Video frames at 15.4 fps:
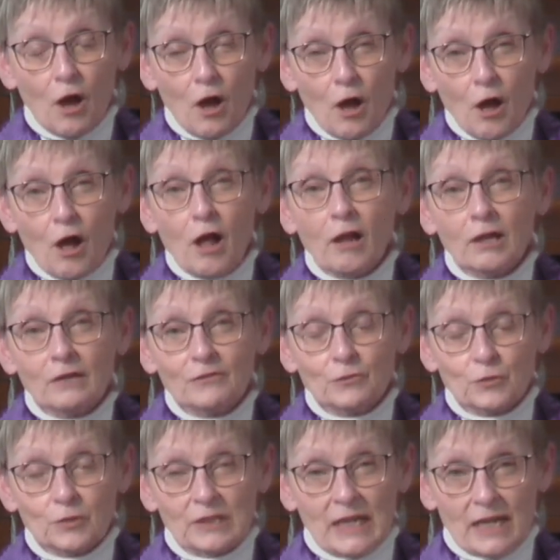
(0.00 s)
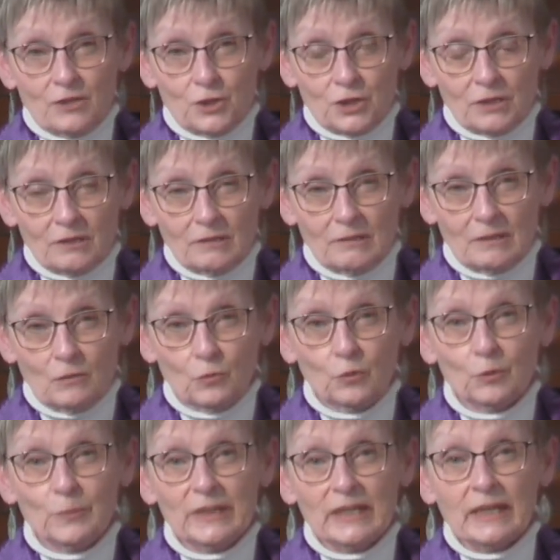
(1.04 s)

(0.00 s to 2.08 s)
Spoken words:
All of creation will be